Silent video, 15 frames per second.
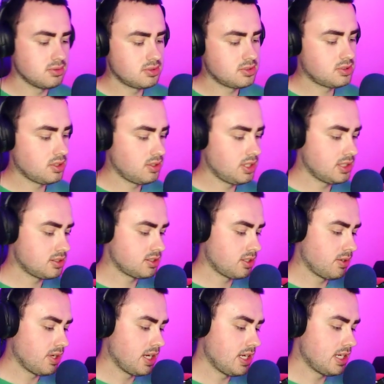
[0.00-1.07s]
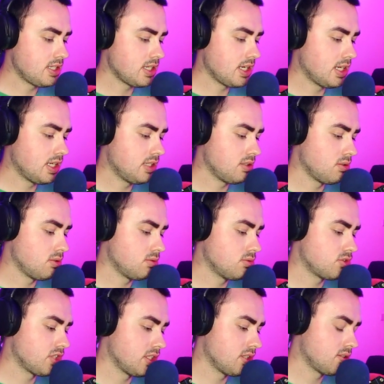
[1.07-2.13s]
so let's go ahead and
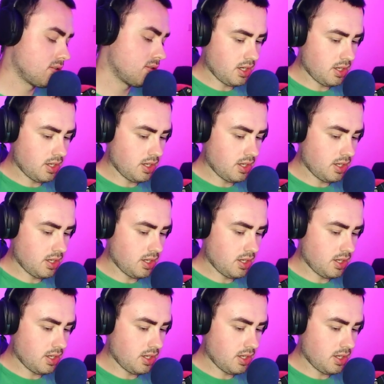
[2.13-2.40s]
launch it.